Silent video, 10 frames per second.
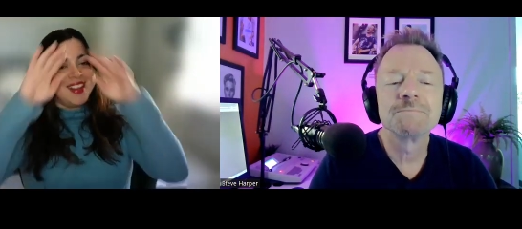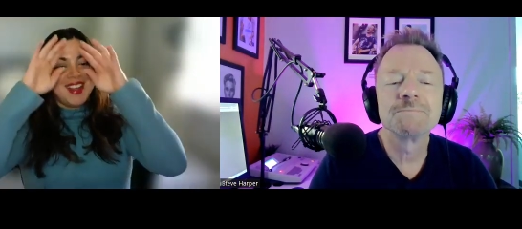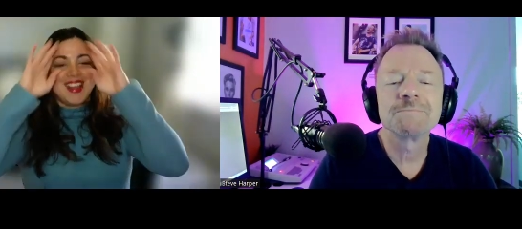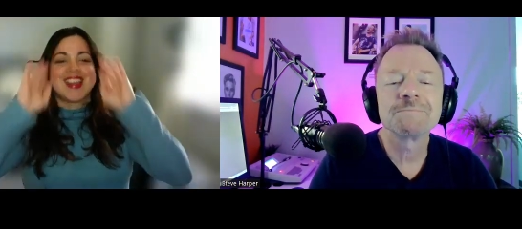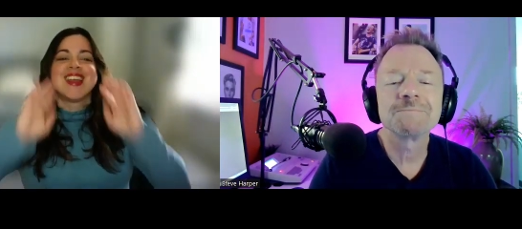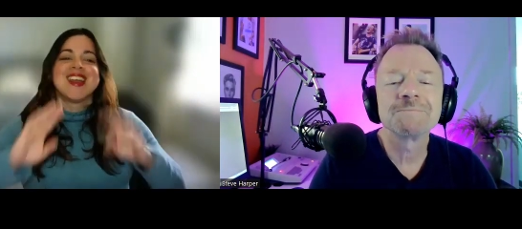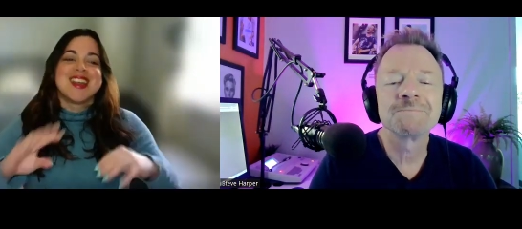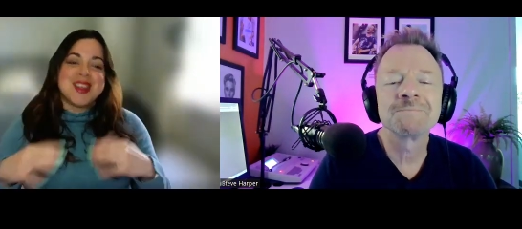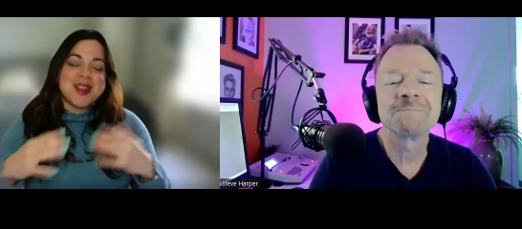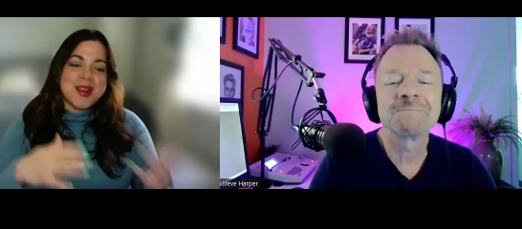Speaker 1: like
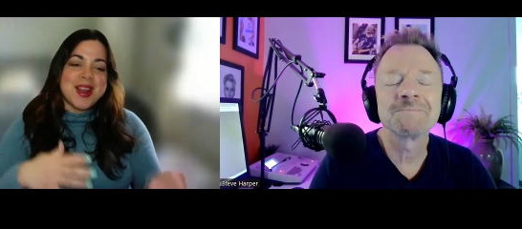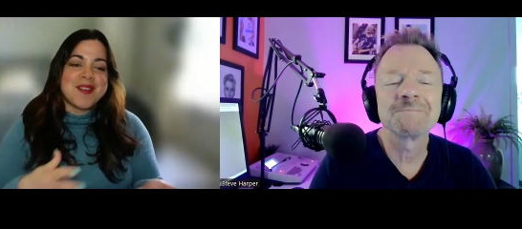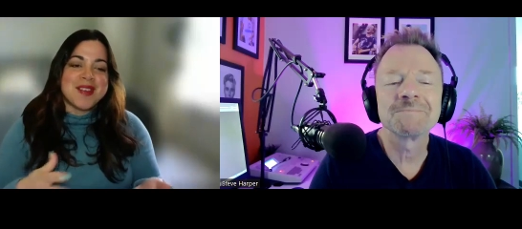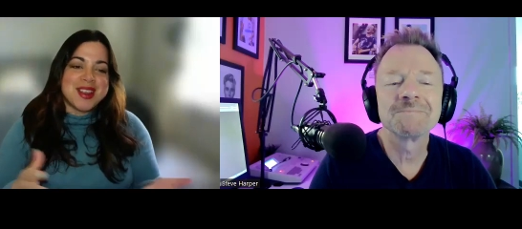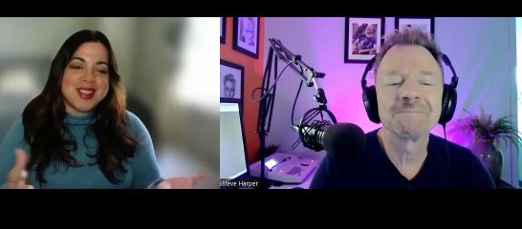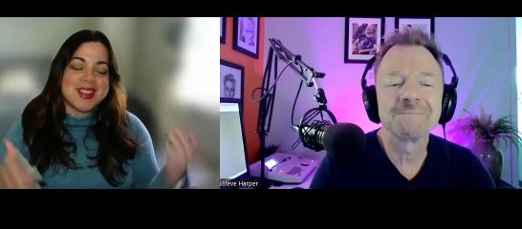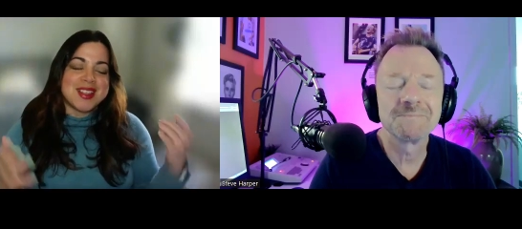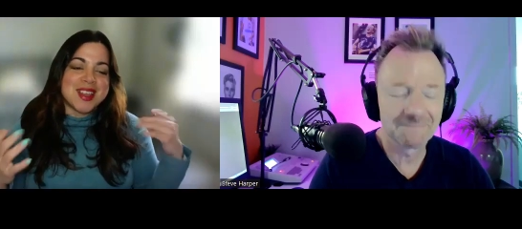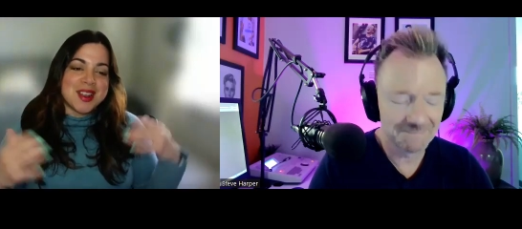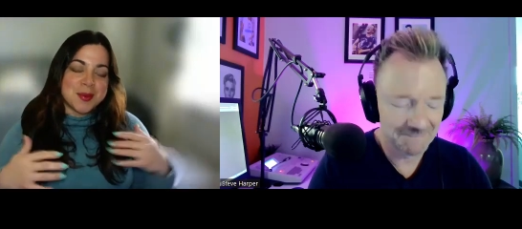you don't want to have mm-hmm. anything that
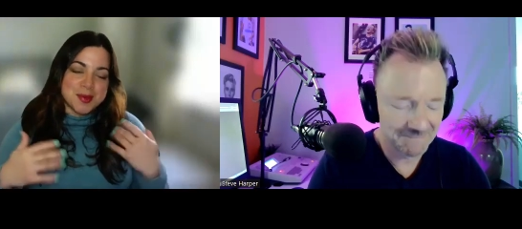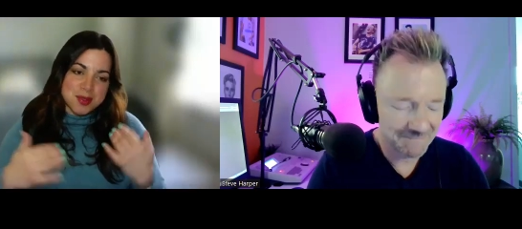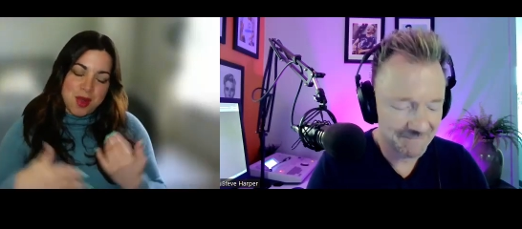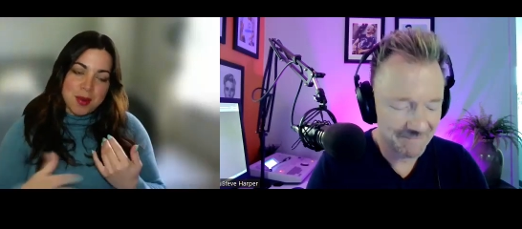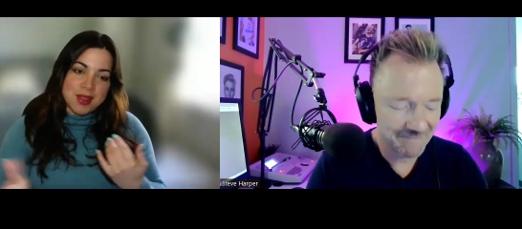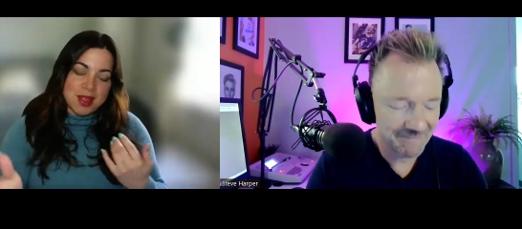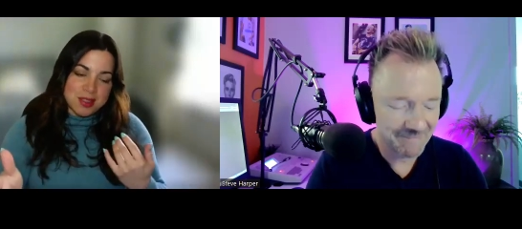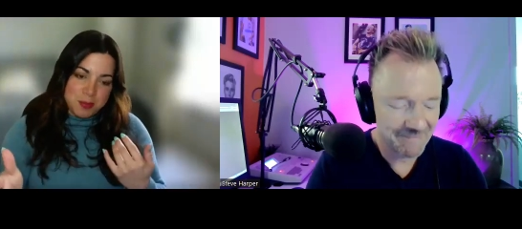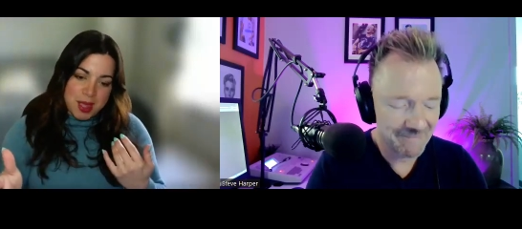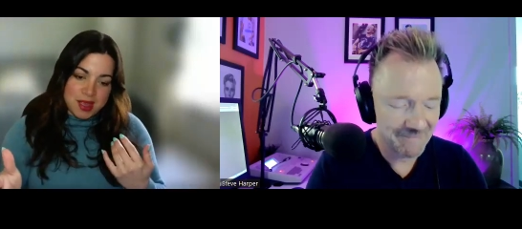can obstruct that
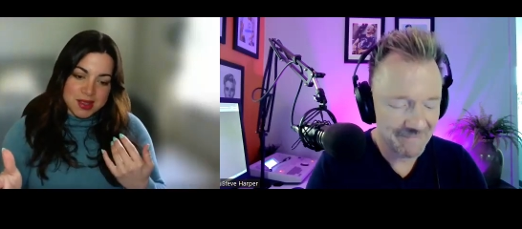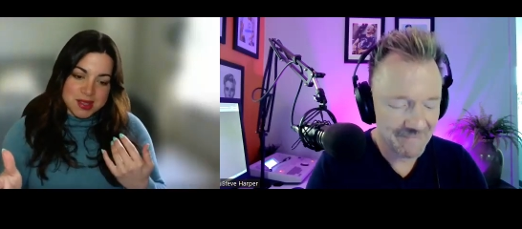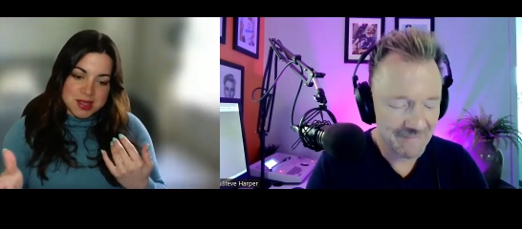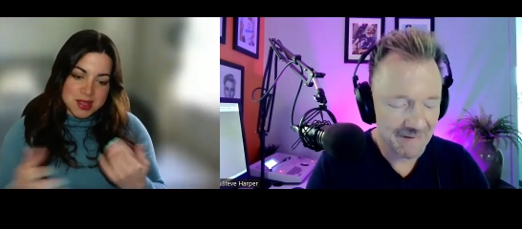space.